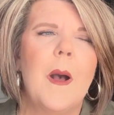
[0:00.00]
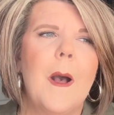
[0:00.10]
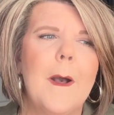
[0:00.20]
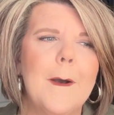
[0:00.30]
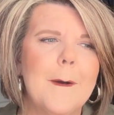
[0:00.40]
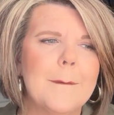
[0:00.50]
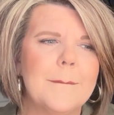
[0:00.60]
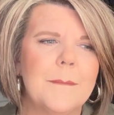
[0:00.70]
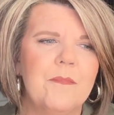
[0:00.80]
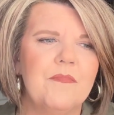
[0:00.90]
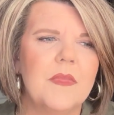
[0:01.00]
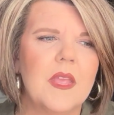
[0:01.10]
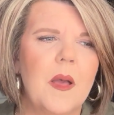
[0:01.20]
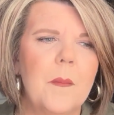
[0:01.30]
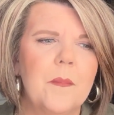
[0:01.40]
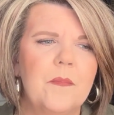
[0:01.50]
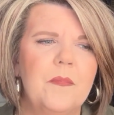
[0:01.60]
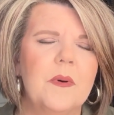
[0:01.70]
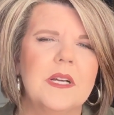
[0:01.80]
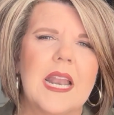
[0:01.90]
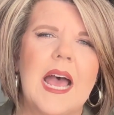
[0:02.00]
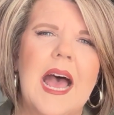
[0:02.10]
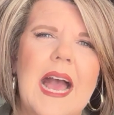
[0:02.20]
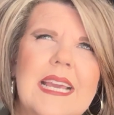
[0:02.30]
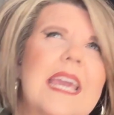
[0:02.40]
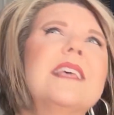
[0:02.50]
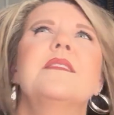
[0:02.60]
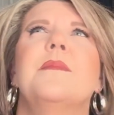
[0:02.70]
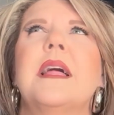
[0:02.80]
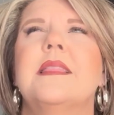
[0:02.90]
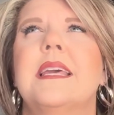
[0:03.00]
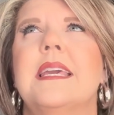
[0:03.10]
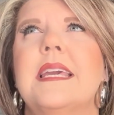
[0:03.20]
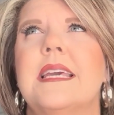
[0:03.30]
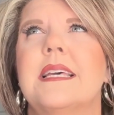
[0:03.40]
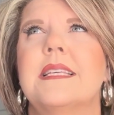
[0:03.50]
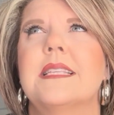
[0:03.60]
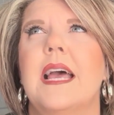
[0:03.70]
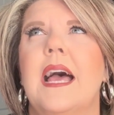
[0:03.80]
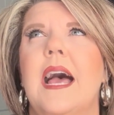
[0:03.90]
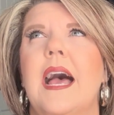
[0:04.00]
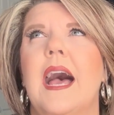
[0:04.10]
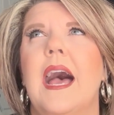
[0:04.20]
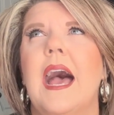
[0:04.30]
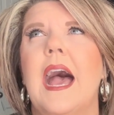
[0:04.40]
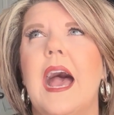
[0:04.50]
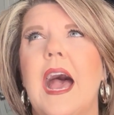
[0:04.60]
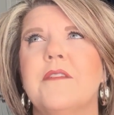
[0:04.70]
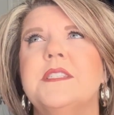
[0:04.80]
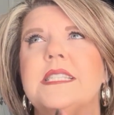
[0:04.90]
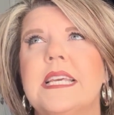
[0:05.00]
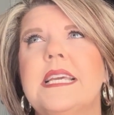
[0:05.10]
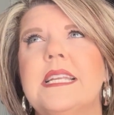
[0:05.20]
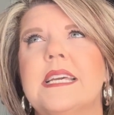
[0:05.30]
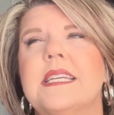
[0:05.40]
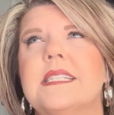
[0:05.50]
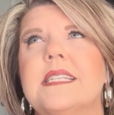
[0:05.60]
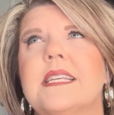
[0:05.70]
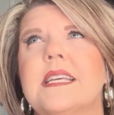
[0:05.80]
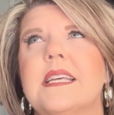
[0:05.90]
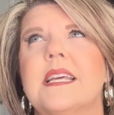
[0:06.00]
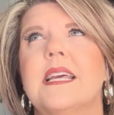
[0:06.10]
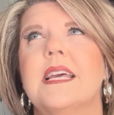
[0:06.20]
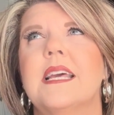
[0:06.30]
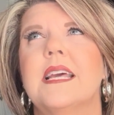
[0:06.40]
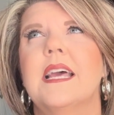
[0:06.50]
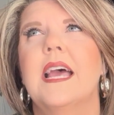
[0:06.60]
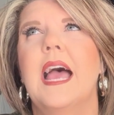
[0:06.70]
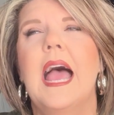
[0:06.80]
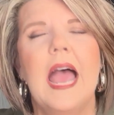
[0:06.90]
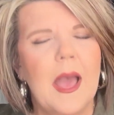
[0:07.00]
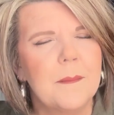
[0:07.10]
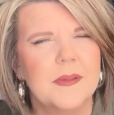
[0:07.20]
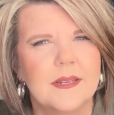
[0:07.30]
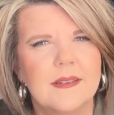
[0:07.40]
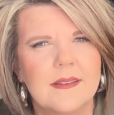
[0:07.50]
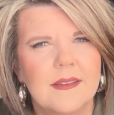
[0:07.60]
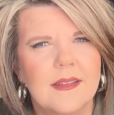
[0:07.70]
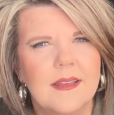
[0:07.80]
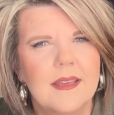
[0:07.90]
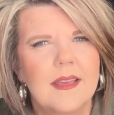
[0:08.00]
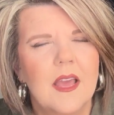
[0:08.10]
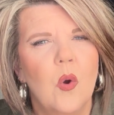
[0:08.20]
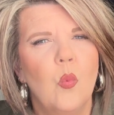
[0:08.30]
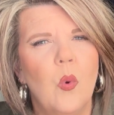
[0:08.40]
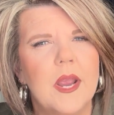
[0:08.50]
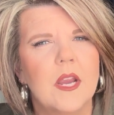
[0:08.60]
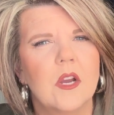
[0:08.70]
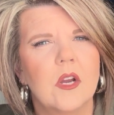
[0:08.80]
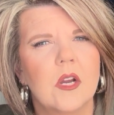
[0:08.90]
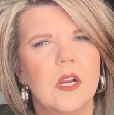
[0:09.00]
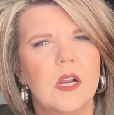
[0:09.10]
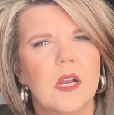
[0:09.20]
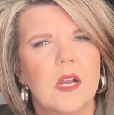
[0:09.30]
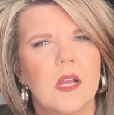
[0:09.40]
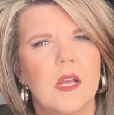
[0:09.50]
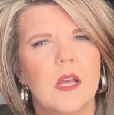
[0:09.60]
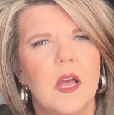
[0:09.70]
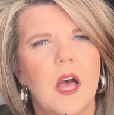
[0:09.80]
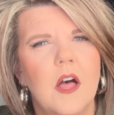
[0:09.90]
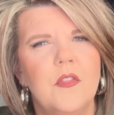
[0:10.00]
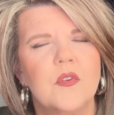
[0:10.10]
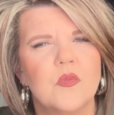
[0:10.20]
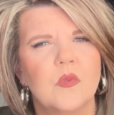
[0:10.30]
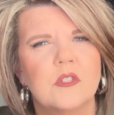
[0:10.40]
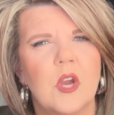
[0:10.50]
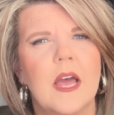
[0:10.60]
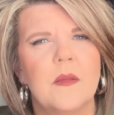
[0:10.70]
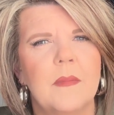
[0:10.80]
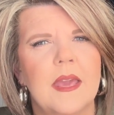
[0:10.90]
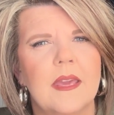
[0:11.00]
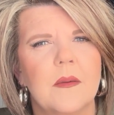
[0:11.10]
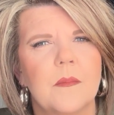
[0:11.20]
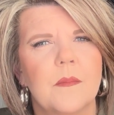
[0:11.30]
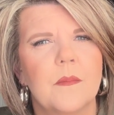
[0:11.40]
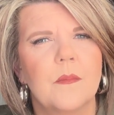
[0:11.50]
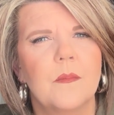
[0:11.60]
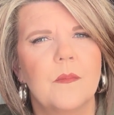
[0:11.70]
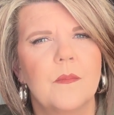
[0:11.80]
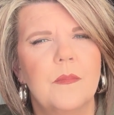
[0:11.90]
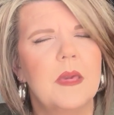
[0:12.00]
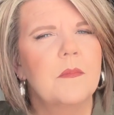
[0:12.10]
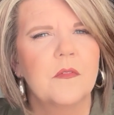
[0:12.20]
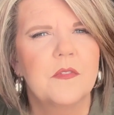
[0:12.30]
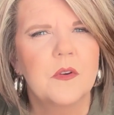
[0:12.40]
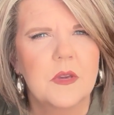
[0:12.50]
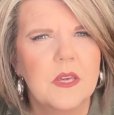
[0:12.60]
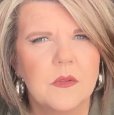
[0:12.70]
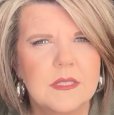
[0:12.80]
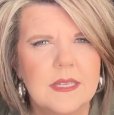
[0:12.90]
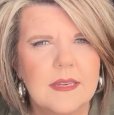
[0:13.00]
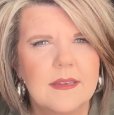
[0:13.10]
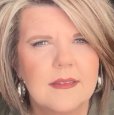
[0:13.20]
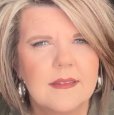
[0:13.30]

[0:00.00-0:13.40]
Um, but I guess my thing is, I've seen it happen where others will try to make people feel guilty.